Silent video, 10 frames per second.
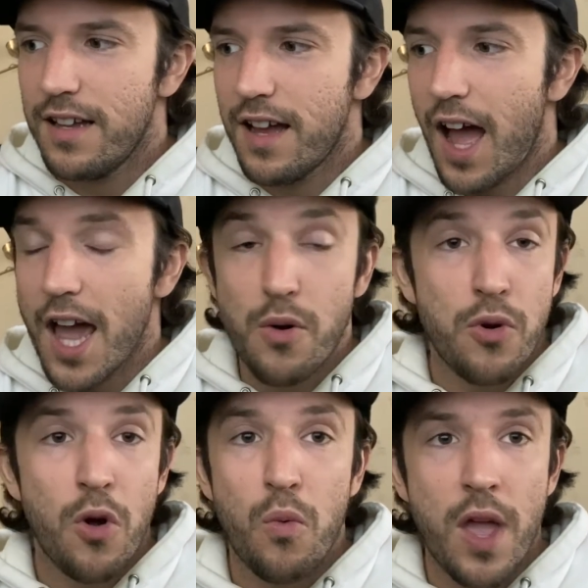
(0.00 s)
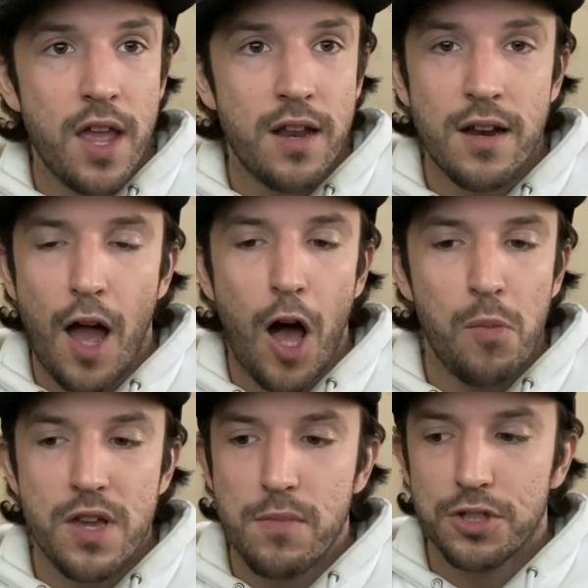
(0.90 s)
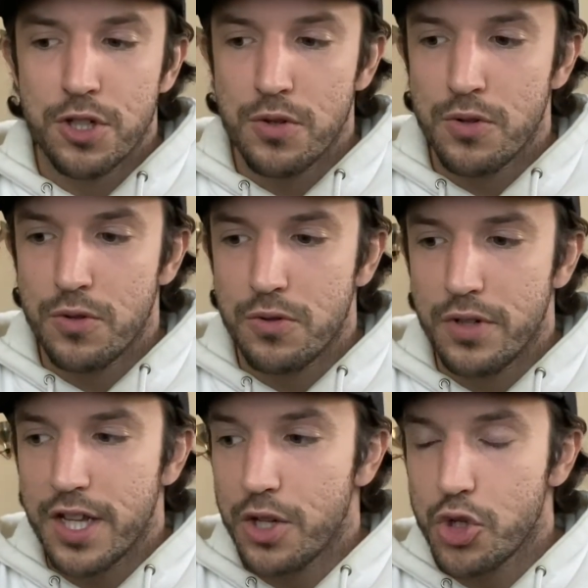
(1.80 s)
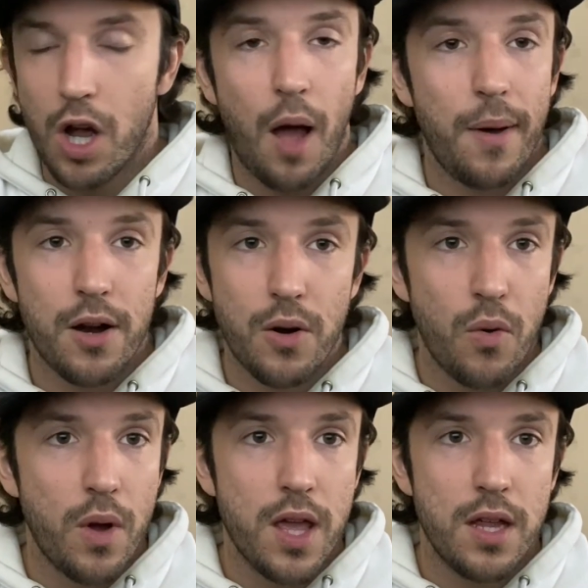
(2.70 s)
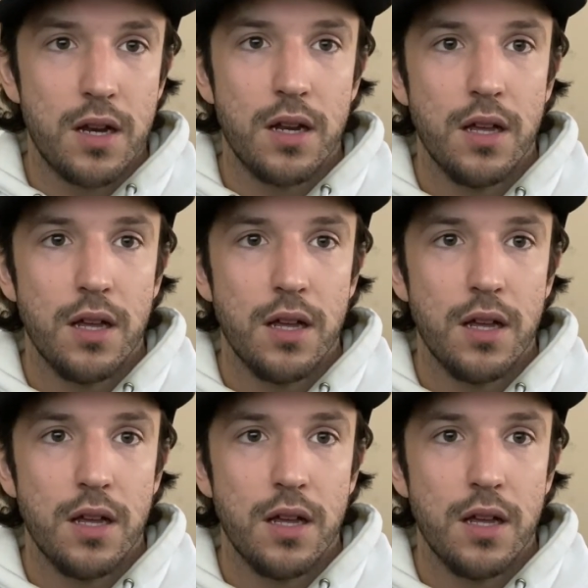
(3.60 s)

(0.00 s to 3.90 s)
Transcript: I don't know when I'll be able to get a job. I don't know when